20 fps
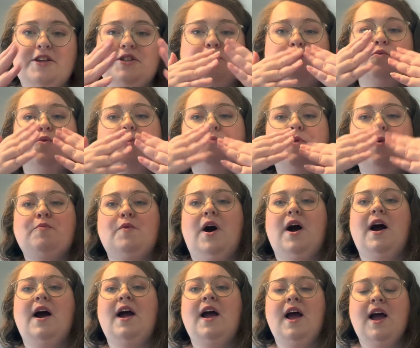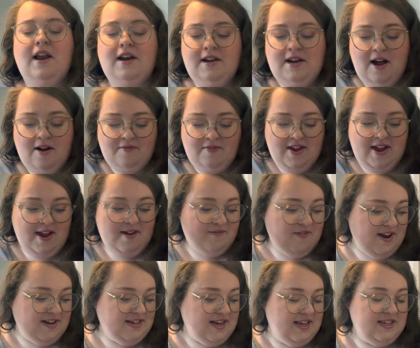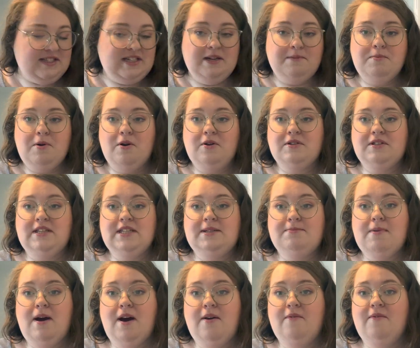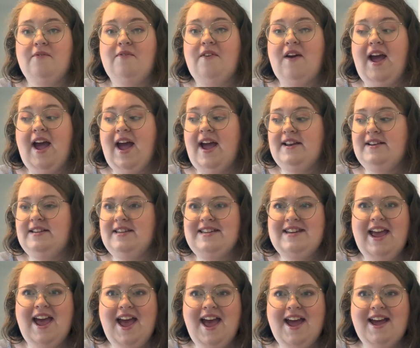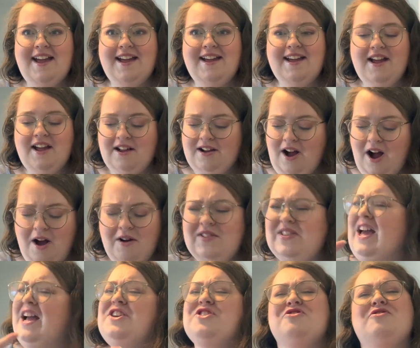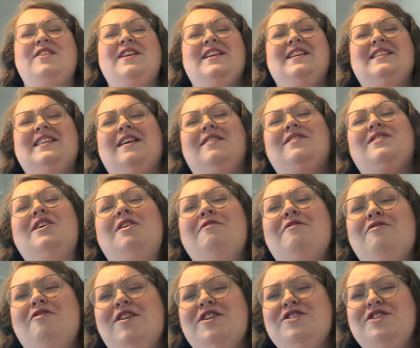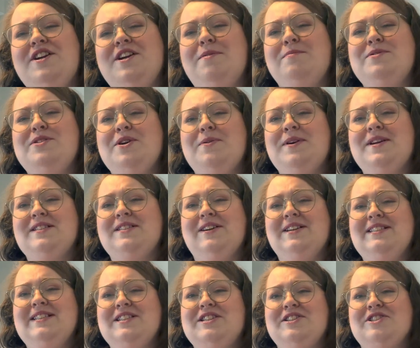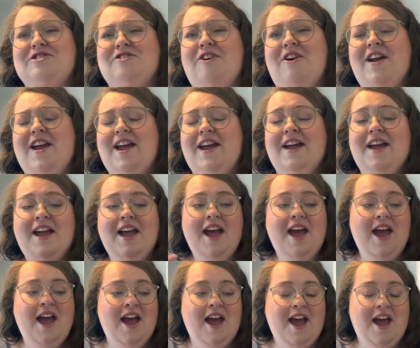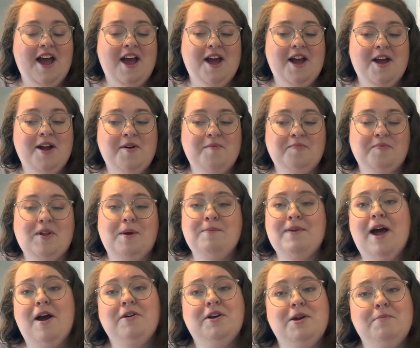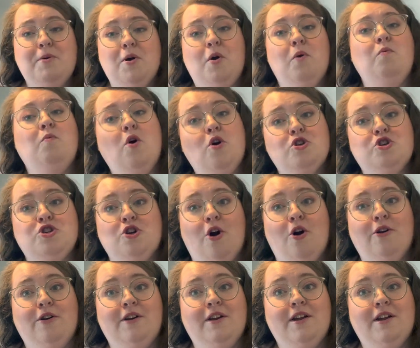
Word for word: Mwah. Love it. Fantastic box this month. And yeah, can't that drink sounds so refreshing. I'm so excited to try it. Um, I'm now going to put a wash on